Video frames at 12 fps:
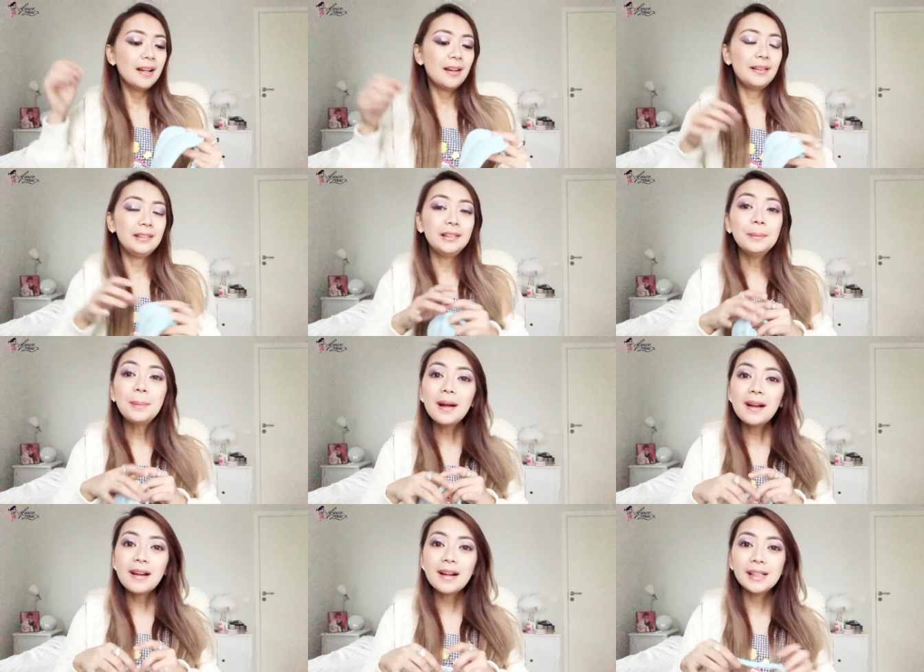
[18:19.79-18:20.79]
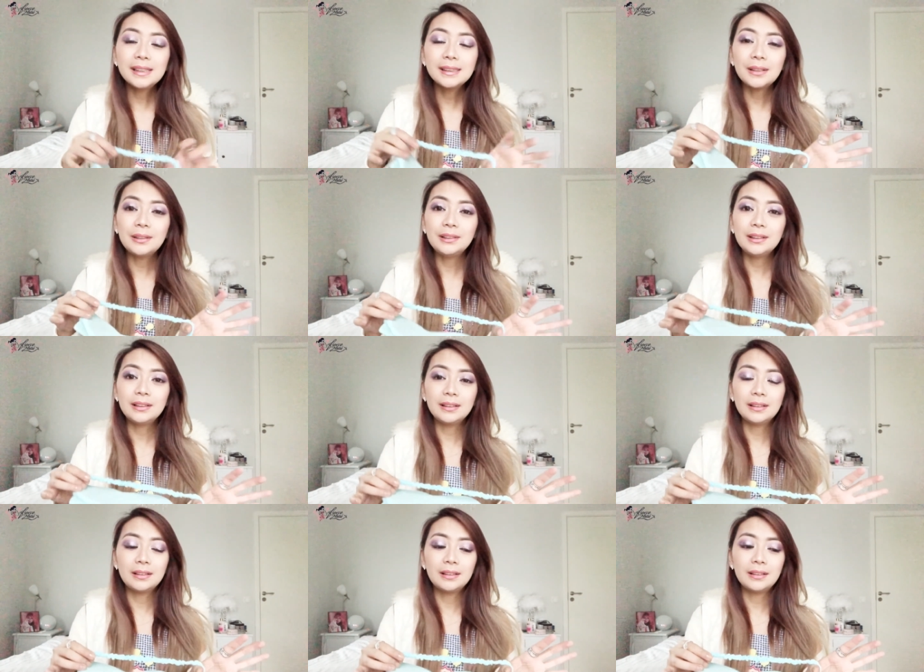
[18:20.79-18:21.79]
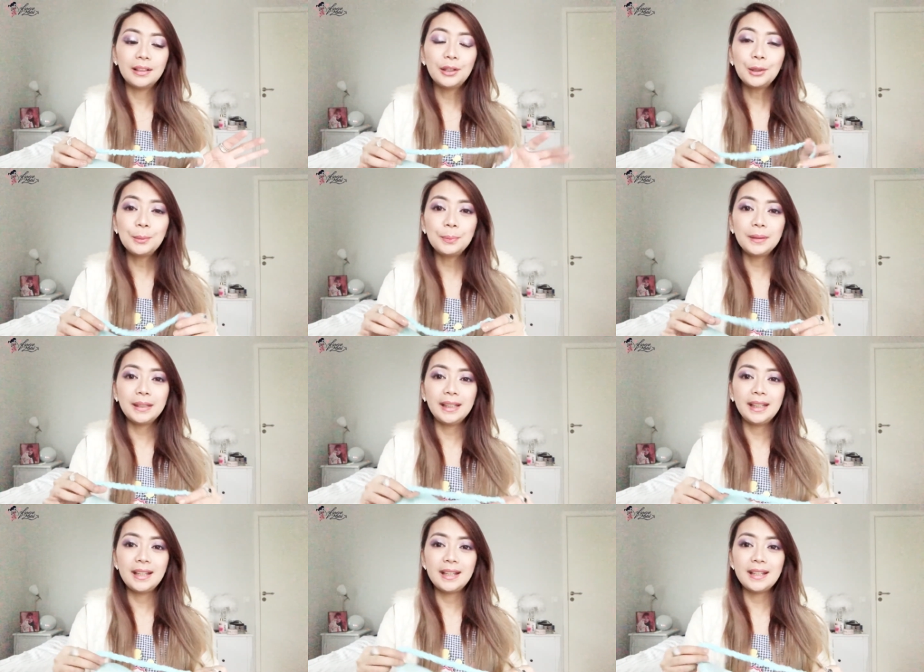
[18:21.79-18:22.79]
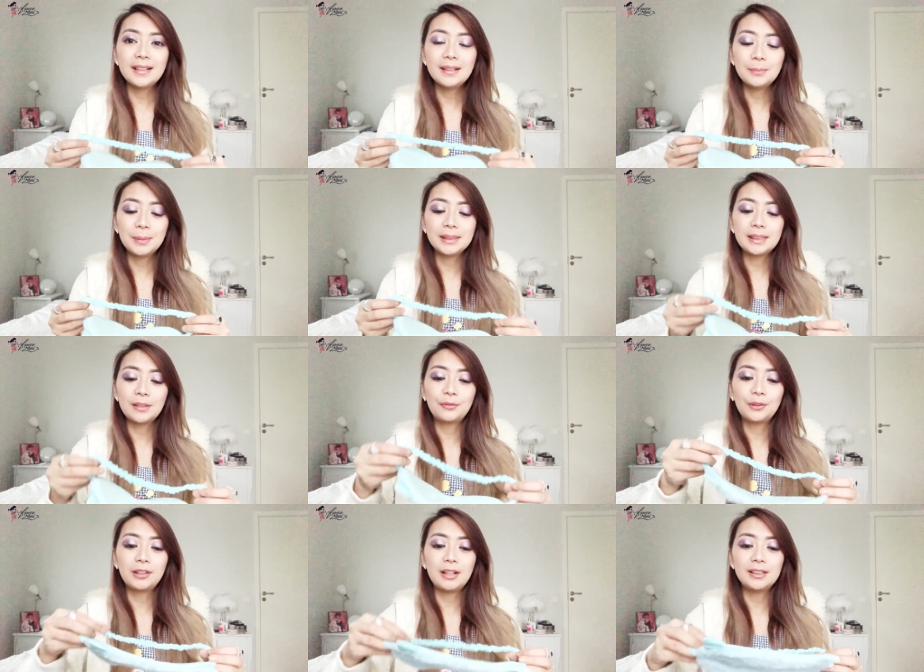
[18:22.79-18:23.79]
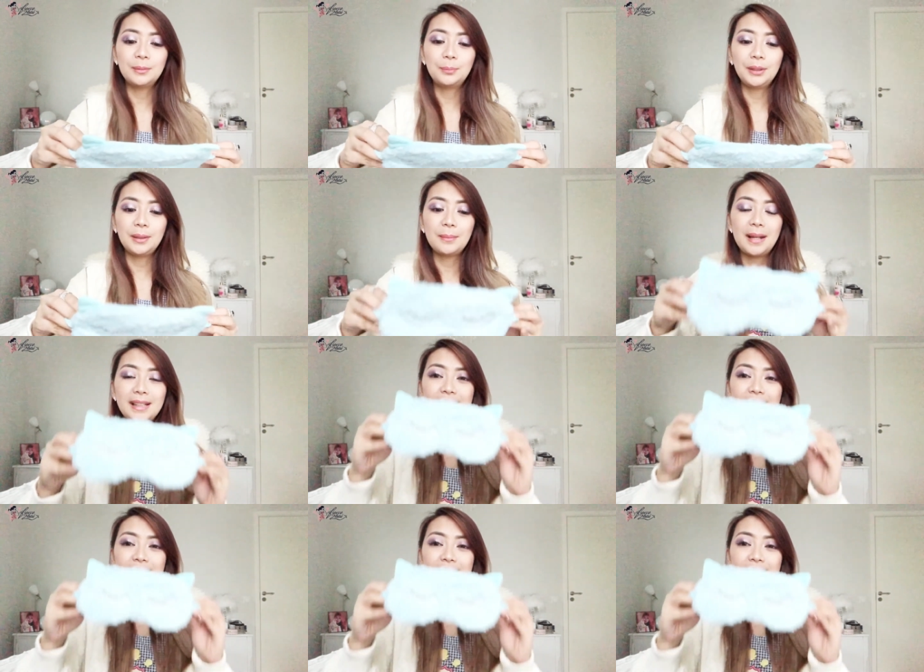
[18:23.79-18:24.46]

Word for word: on the bus, on the airplane, because I forgot to bring mine.